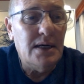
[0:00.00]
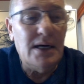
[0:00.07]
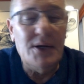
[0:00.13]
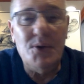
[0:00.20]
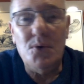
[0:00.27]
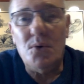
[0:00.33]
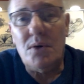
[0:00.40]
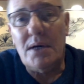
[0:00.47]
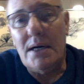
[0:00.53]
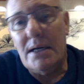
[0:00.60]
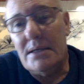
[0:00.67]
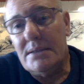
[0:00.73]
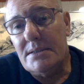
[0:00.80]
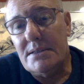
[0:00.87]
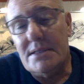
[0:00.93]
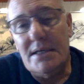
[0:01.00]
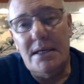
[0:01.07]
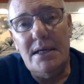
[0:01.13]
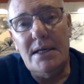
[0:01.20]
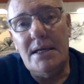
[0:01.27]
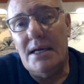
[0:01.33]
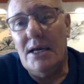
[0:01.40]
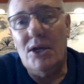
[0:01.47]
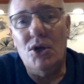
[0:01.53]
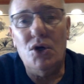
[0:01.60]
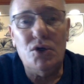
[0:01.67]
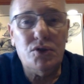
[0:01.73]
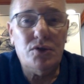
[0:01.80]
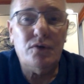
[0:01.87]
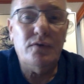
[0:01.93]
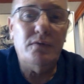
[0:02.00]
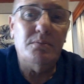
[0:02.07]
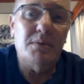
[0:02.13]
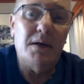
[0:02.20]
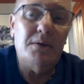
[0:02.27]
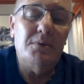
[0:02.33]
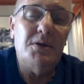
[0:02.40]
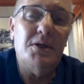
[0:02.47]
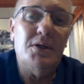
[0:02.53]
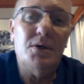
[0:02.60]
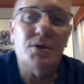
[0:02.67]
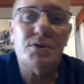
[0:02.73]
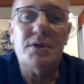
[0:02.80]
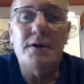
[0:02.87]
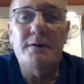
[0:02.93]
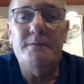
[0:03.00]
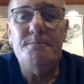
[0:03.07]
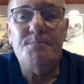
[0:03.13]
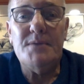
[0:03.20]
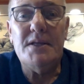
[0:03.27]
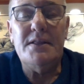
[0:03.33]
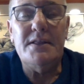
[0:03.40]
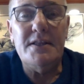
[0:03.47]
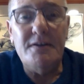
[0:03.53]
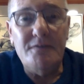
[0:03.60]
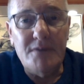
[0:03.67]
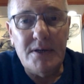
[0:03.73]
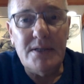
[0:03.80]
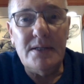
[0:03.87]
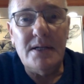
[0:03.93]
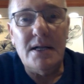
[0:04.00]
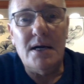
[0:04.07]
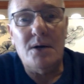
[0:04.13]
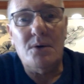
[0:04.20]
and you can see a lot of my videos in different